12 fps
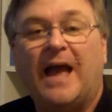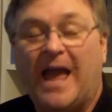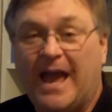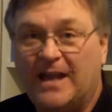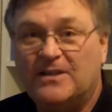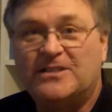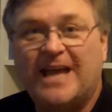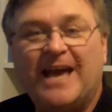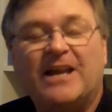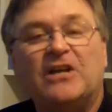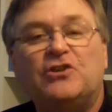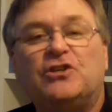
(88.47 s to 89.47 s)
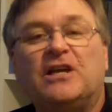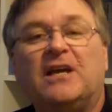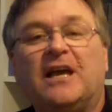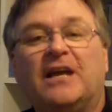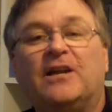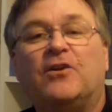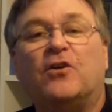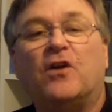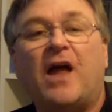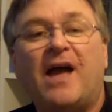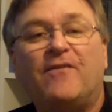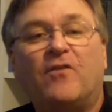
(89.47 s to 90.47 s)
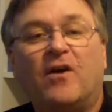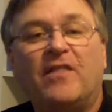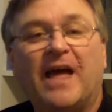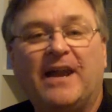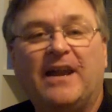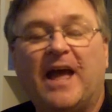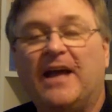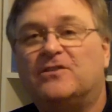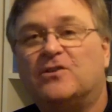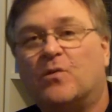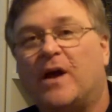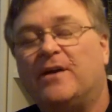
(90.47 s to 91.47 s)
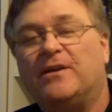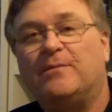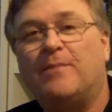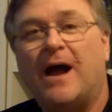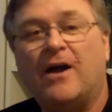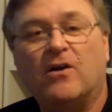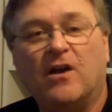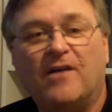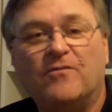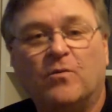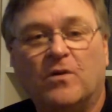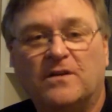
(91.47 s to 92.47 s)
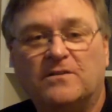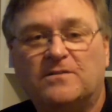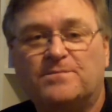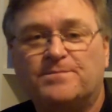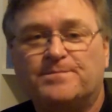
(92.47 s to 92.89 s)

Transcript: And sadly, she ended her life on that day, surrounded by her loved ones.